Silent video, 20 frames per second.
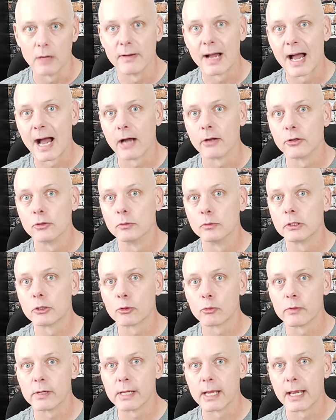how you would
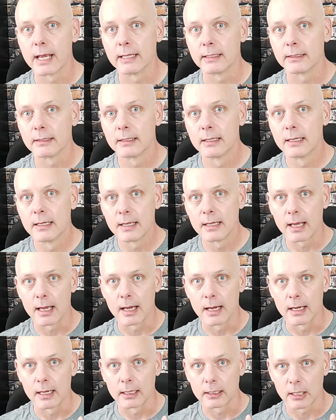create
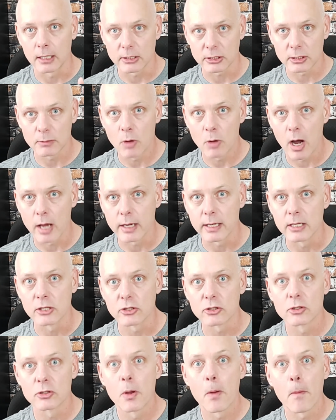a custom
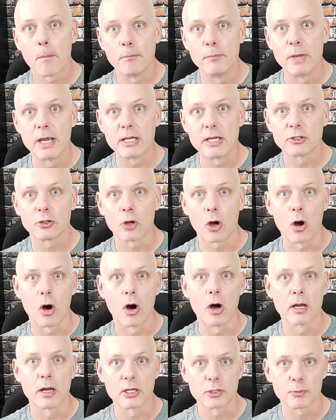audience based
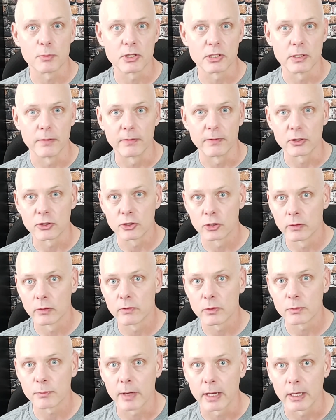on a specific service
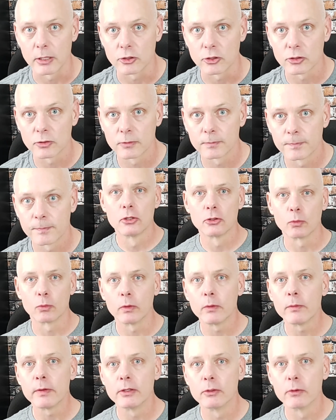page. So what
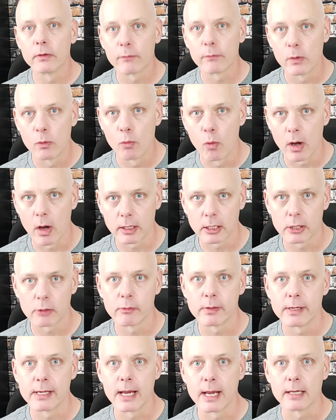do we do if we want to
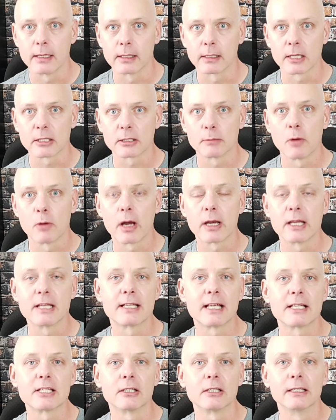create a custom audience
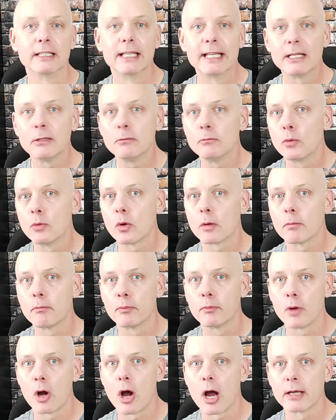that's a little more
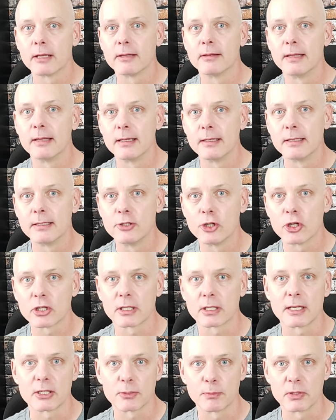broad than just
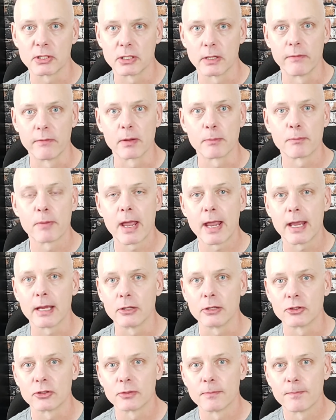a specific
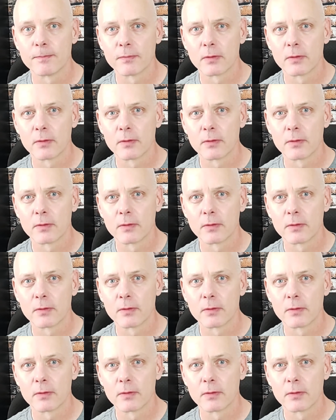page?